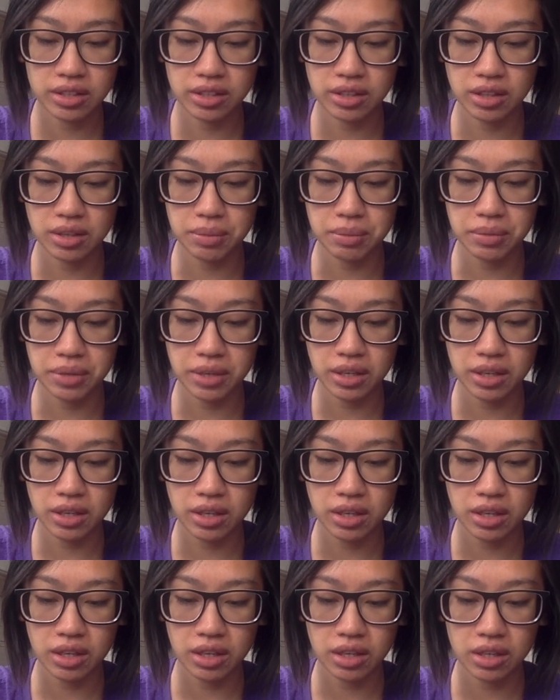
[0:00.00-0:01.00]
Let
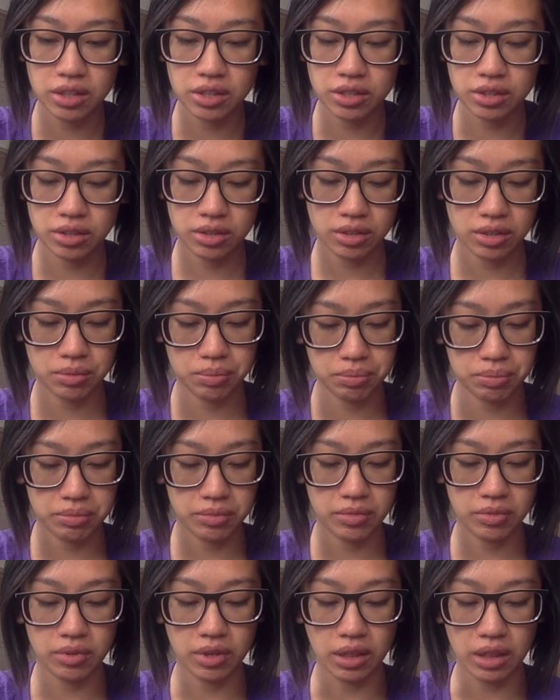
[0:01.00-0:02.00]
me
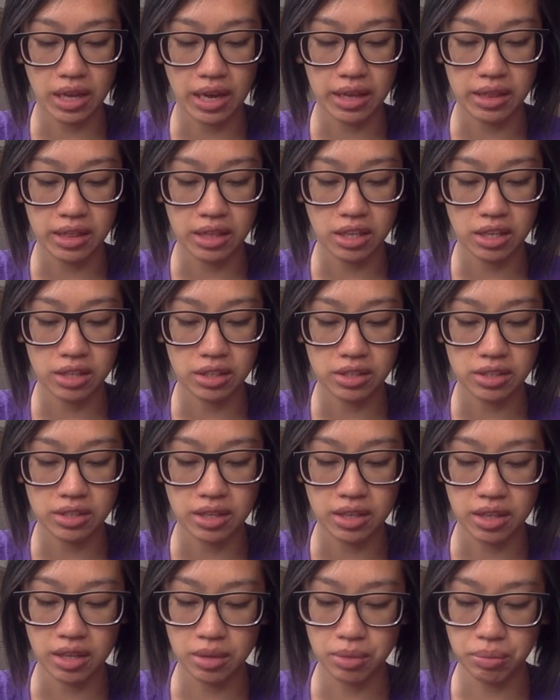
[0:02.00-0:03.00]
align these
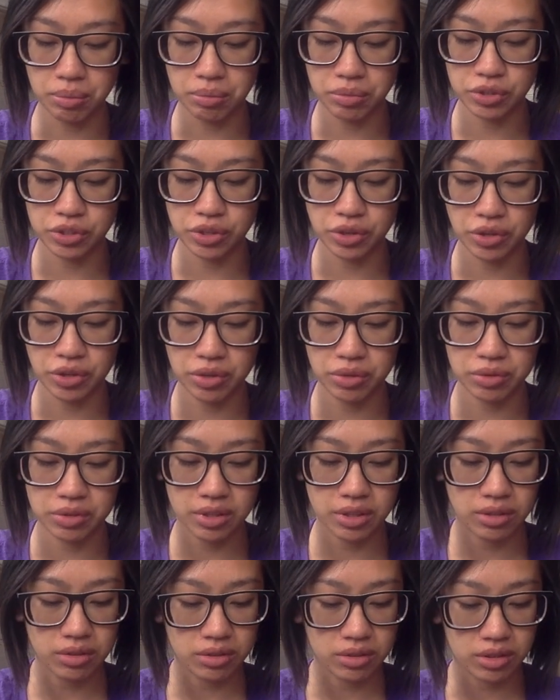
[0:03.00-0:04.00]
and then show you.
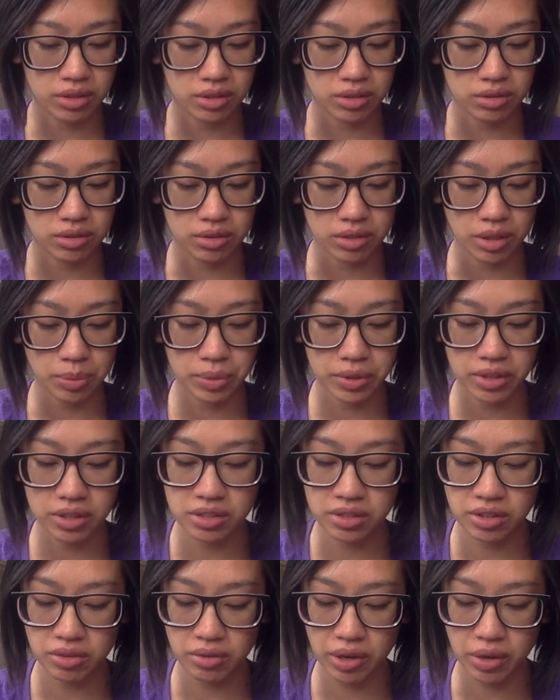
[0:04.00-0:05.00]
Did I put
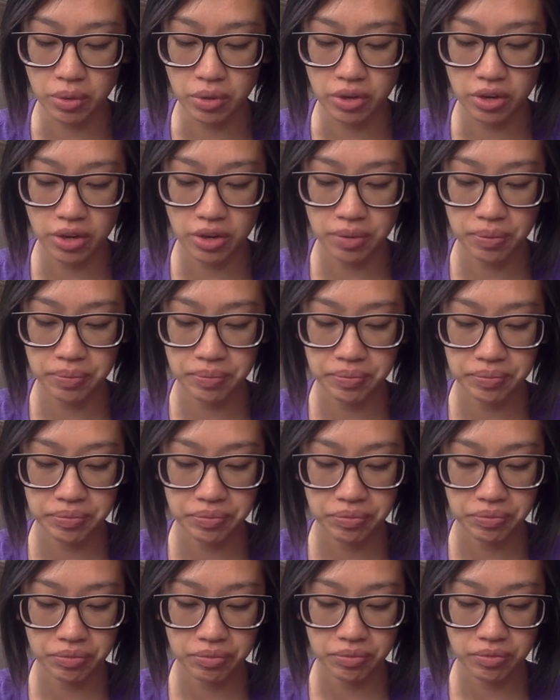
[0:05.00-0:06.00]
this in the right order?
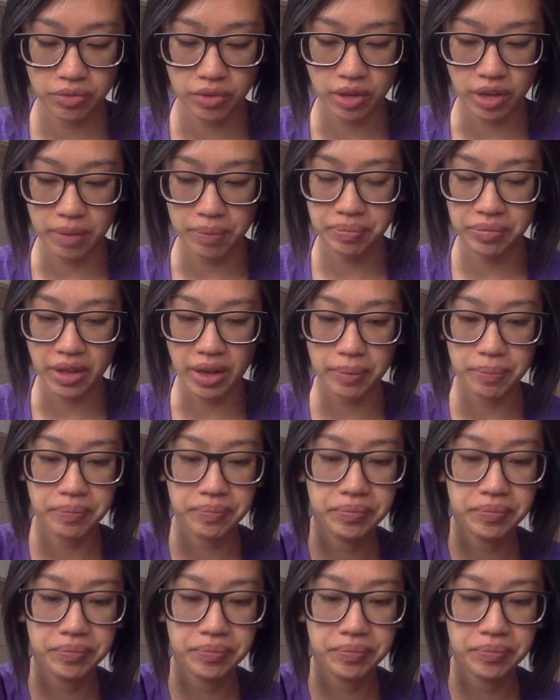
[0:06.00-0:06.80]
Okay, yeah.